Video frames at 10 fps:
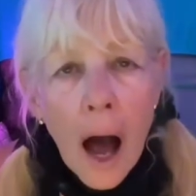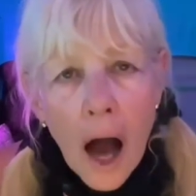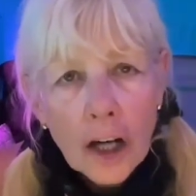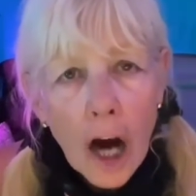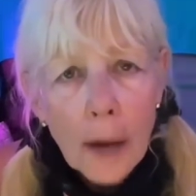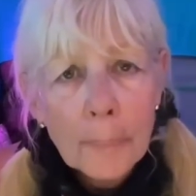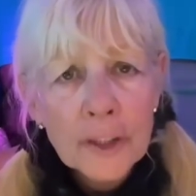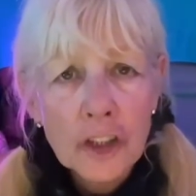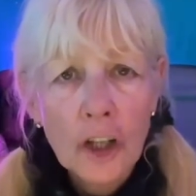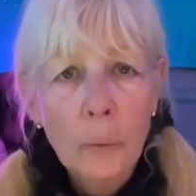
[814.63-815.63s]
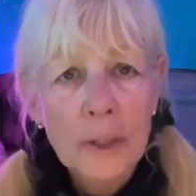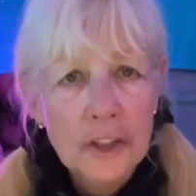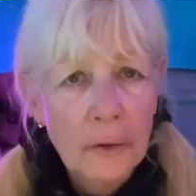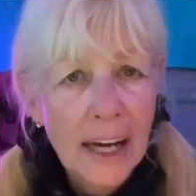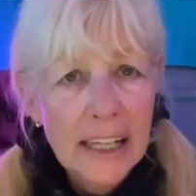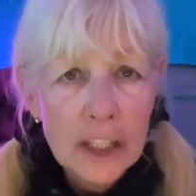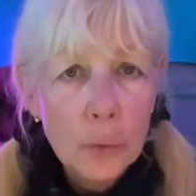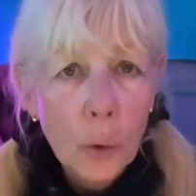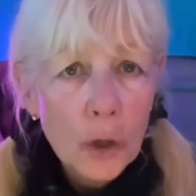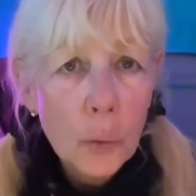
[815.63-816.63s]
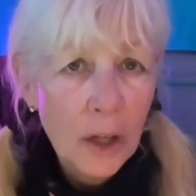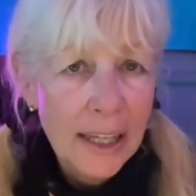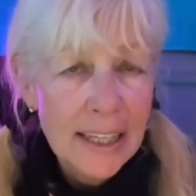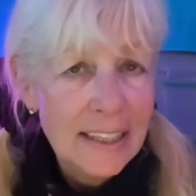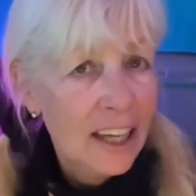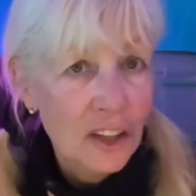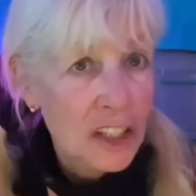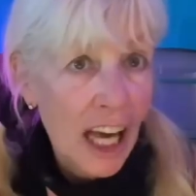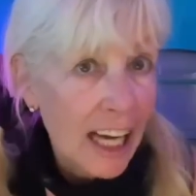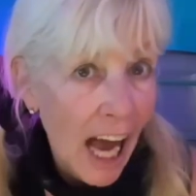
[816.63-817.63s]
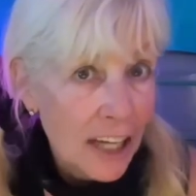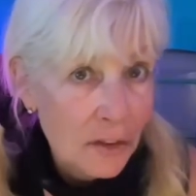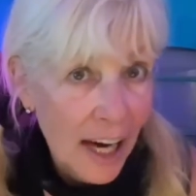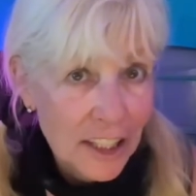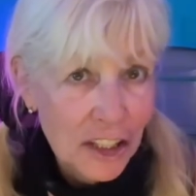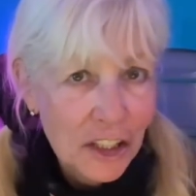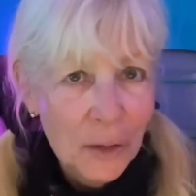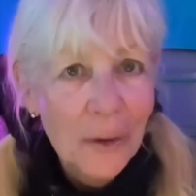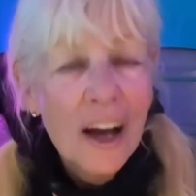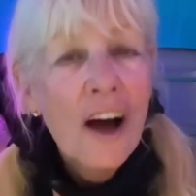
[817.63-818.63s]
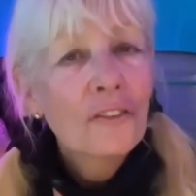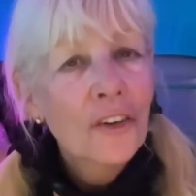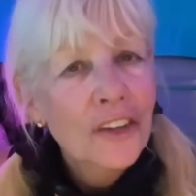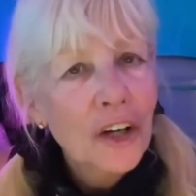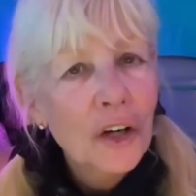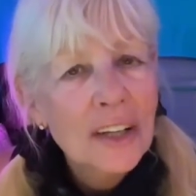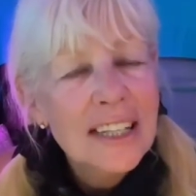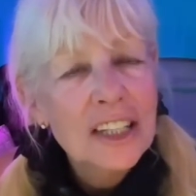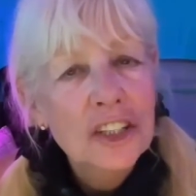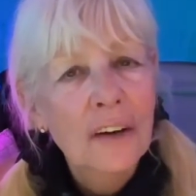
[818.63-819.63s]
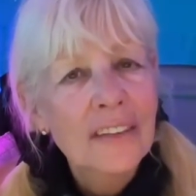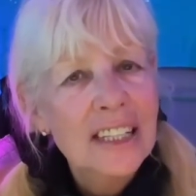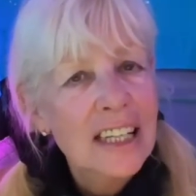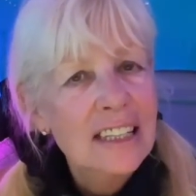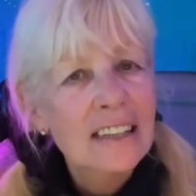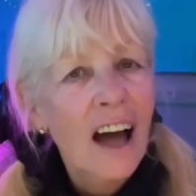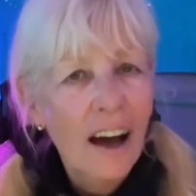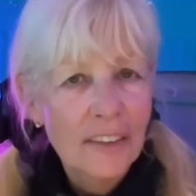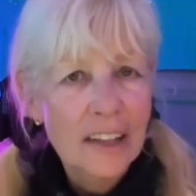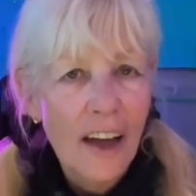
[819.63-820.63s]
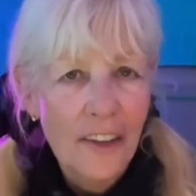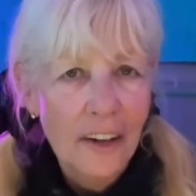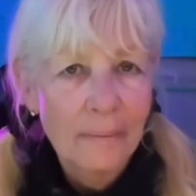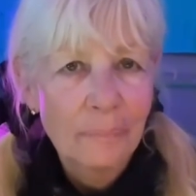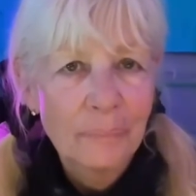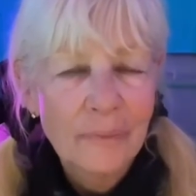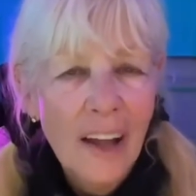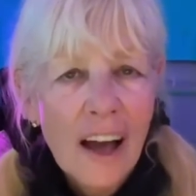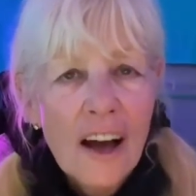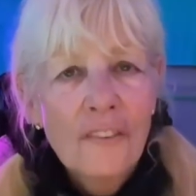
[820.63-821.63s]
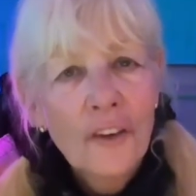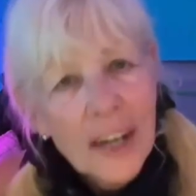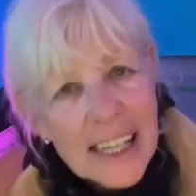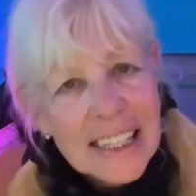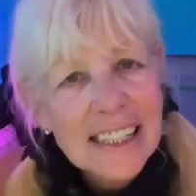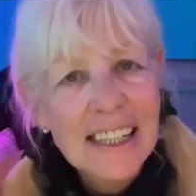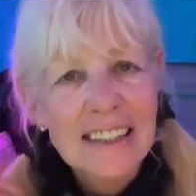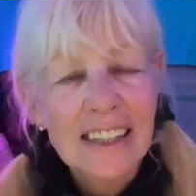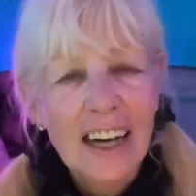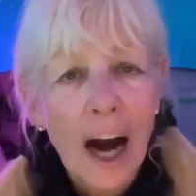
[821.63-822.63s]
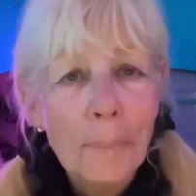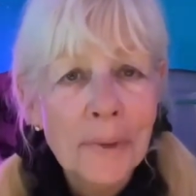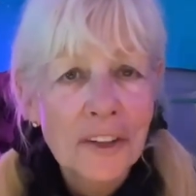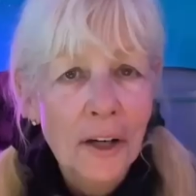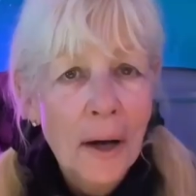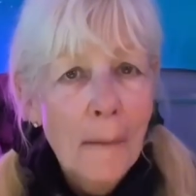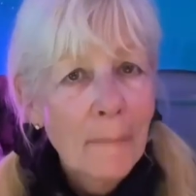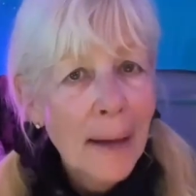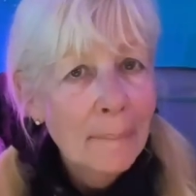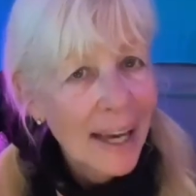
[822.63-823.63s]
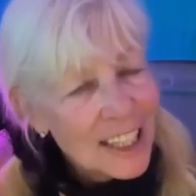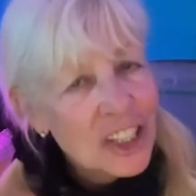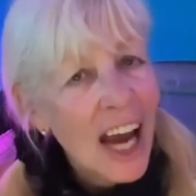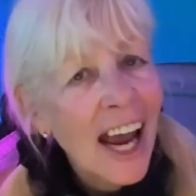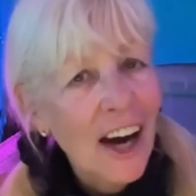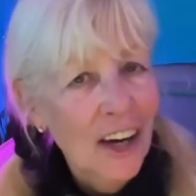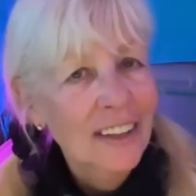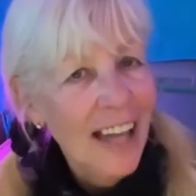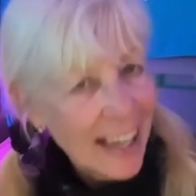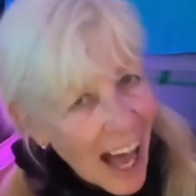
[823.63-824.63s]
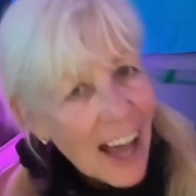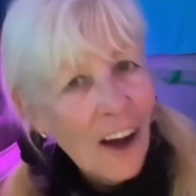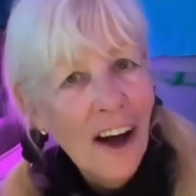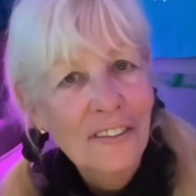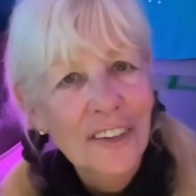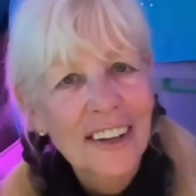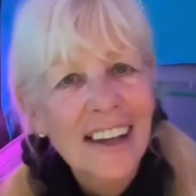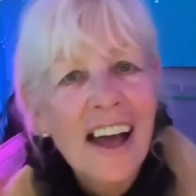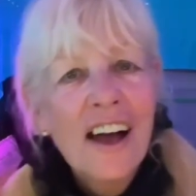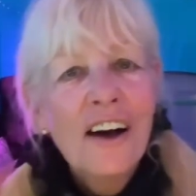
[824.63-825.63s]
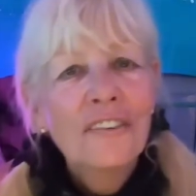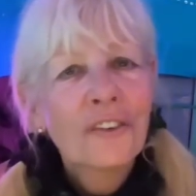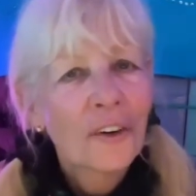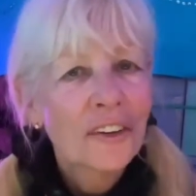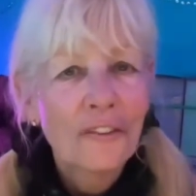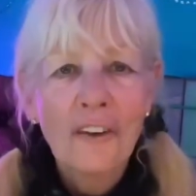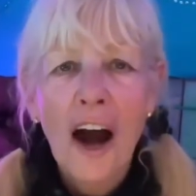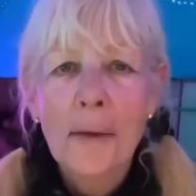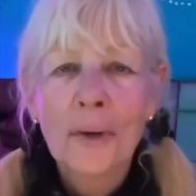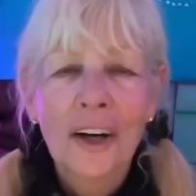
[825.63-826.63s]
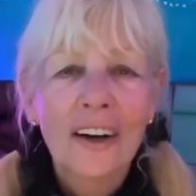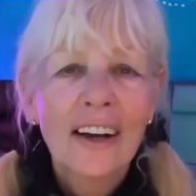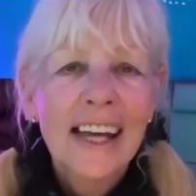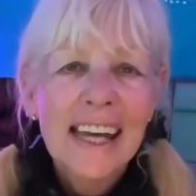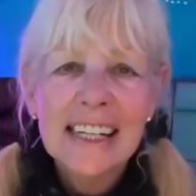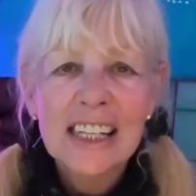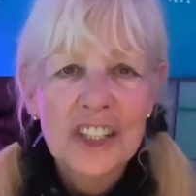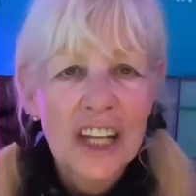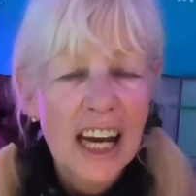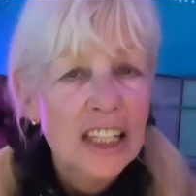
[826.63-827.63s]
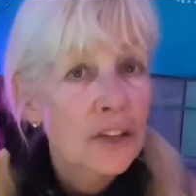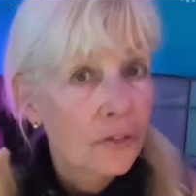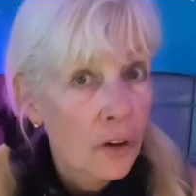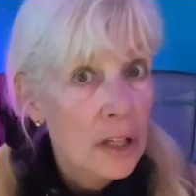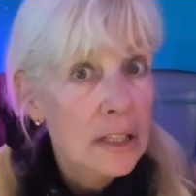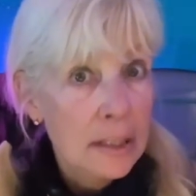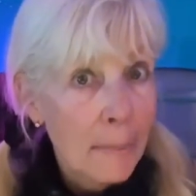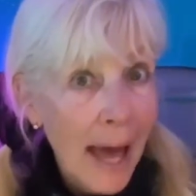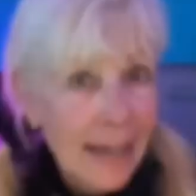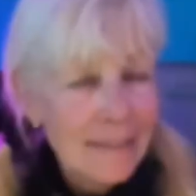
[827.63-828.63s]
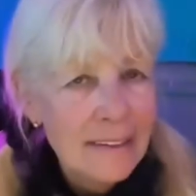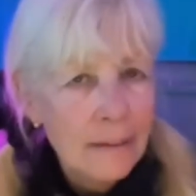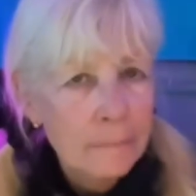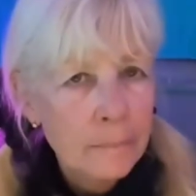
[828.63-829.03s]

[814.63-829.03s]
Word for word: A carpenter would trade his woodworking skills, like I tried to do, for the goods and services of another. For instance, a carpenter might make a chair, like I offered, for the farmer in exchange for some eggs.